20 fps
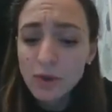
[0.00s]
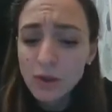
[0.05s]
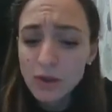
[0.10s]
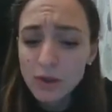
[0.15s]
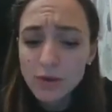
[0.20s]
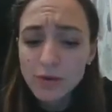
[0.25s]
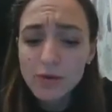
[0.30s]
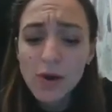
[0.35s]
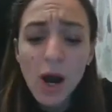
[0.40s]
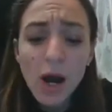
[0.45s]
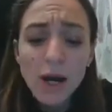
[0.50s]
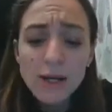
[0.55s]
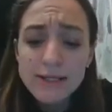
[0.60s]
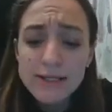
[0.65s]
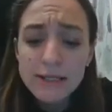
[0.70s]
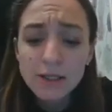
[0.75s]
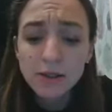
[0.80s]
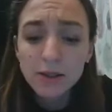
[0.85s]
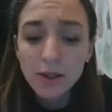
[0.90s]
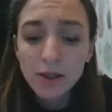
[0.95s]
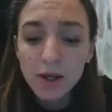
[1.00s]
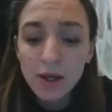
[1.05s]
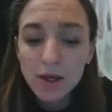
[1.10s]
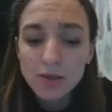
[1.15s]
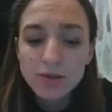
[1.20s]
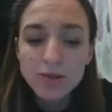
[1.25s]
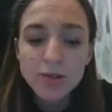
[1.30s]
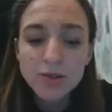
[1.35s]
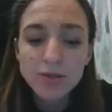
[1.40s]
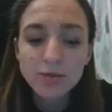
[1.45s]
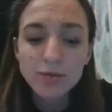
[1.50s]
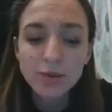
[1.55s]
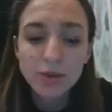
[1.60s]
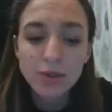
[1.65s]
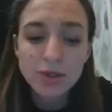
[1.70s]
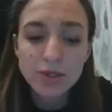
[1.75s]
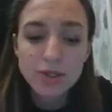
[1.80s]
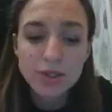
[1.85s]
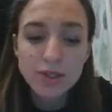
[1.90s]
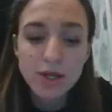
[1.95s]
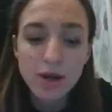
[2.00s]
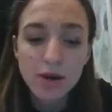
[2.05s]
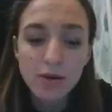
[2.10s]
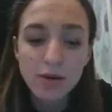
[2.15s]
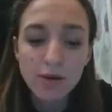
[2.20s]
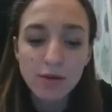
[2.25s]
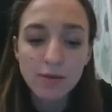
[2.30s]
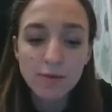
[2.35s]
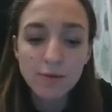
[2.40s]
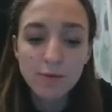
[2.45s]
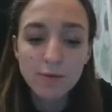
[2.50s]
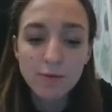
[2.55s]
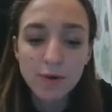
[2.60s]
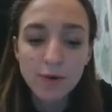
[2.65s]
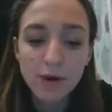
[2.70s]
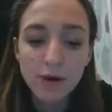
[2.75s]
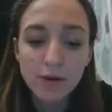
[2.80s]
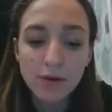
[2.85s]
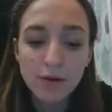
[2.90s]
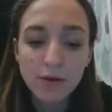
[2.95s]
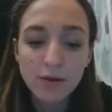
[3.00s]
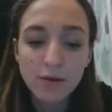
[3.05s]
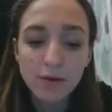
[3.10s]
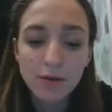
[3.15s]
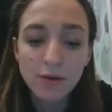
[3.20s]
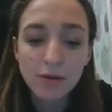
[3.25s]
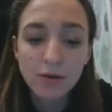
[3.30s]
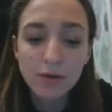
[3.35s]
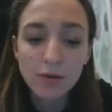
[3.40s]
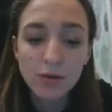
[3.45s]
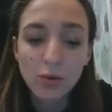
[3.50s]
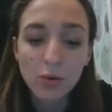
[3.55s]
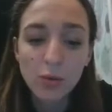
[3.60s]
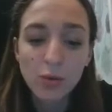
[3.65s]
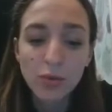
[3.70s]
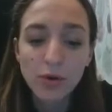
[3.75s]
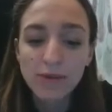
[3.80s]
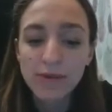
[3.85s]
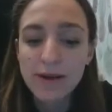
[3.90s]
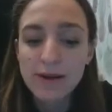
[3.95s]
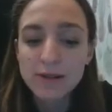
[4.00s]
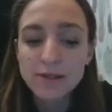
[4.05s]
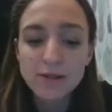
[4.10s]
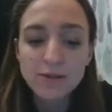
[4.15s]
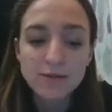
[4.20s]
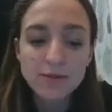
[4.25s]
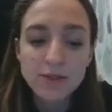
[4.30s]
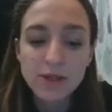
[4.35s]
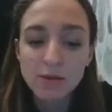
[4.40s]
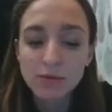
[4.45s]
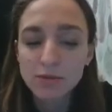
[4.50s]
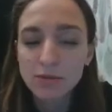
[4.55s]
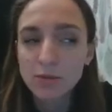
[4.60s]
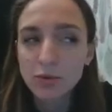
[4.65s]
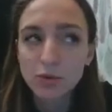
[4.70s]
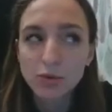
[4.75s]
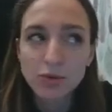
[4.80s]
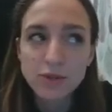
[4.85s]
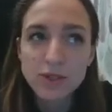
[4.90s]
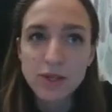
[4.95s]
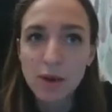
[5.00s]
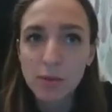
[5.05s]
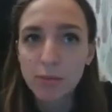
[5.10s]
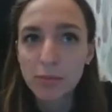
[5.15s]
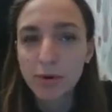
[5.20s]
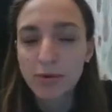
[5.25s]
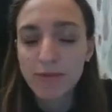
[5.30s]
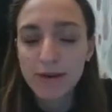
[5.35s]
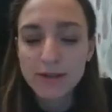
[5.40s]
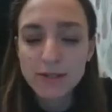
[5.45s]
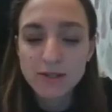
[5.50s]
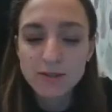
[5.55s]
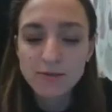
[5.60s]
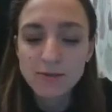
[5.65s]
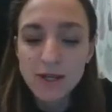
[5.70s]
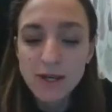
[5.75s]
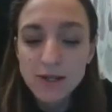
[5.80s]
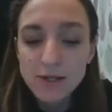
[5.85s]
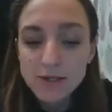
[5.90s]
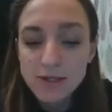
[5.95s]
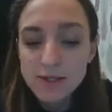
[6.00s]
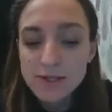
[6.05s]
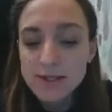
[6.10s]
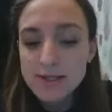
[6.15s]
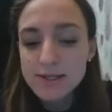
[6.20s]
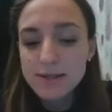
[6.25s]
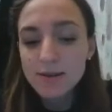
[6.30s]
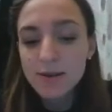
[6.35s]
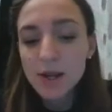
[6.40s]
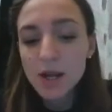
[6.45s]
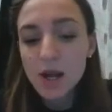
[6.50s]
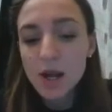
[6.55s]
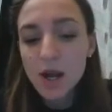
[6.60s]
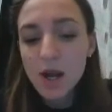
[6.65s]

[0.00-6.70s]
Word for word: regarding different uh, uh, or preventive some or some preventive dentistry